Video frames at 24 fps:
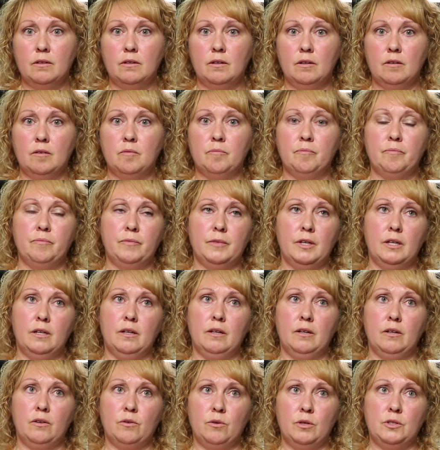Um, then
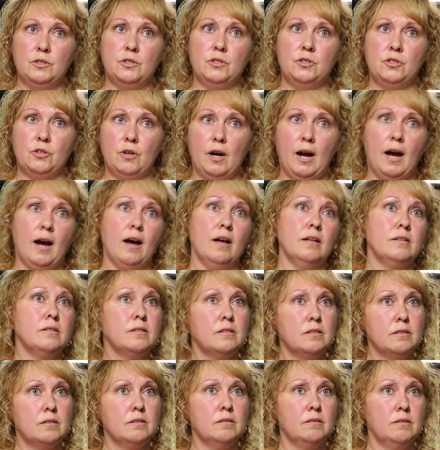it increases your
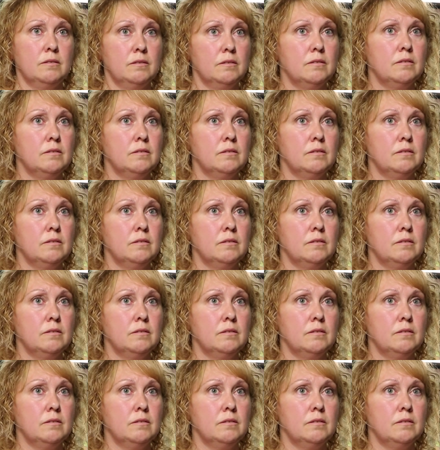odds